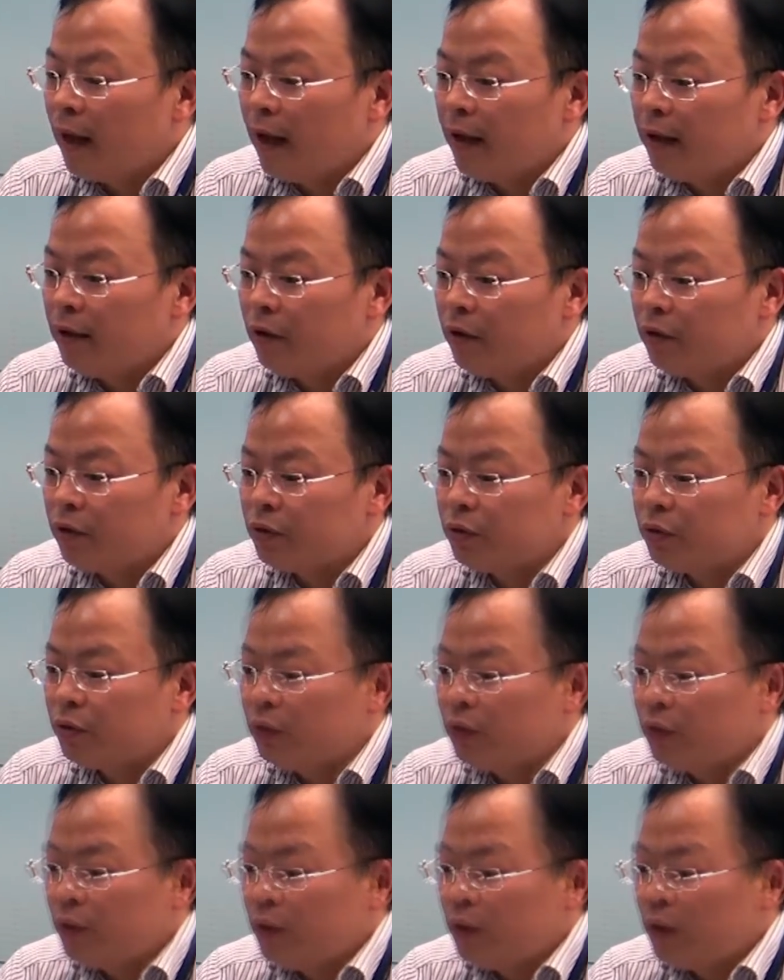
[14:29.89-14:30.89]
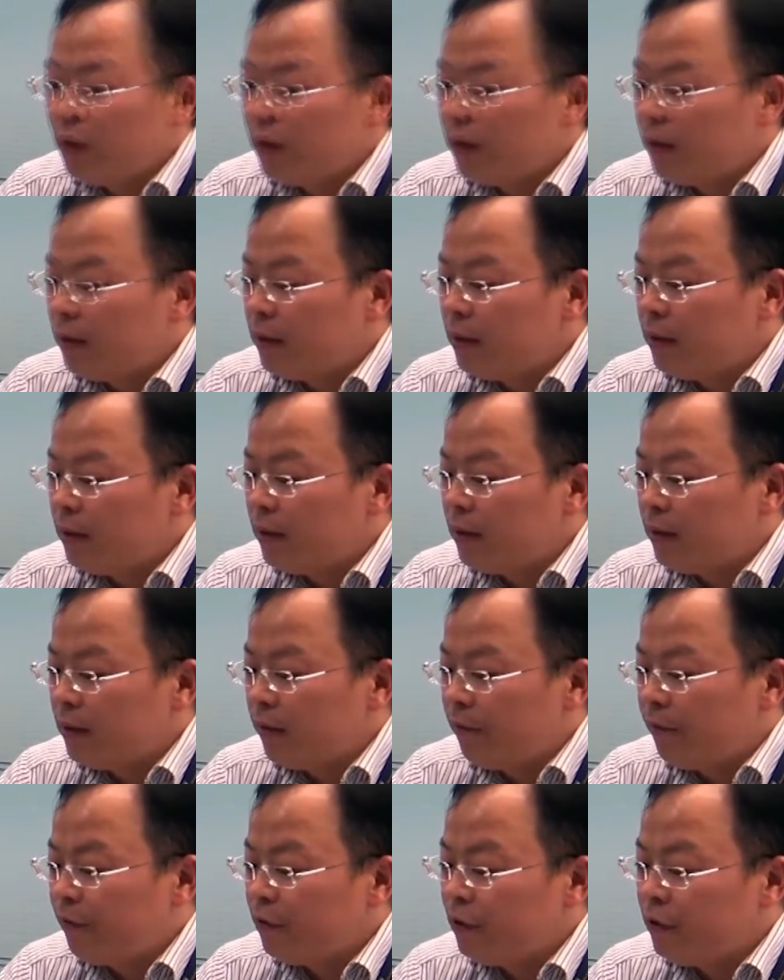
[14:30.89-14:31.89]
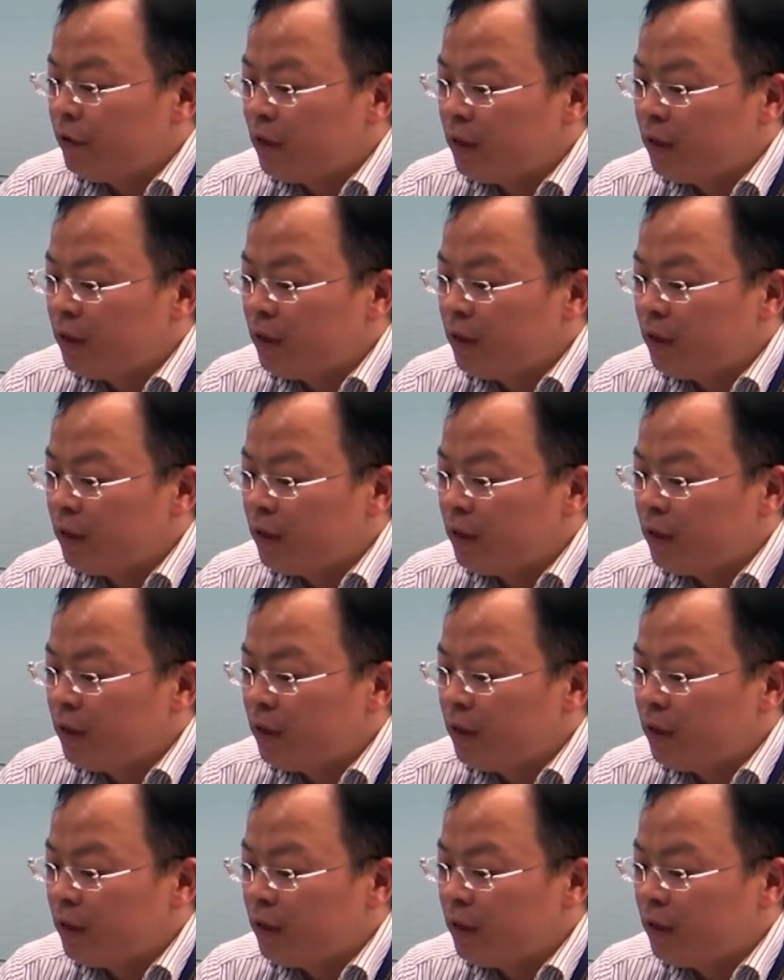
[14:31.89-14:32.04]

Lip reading: And also, like for the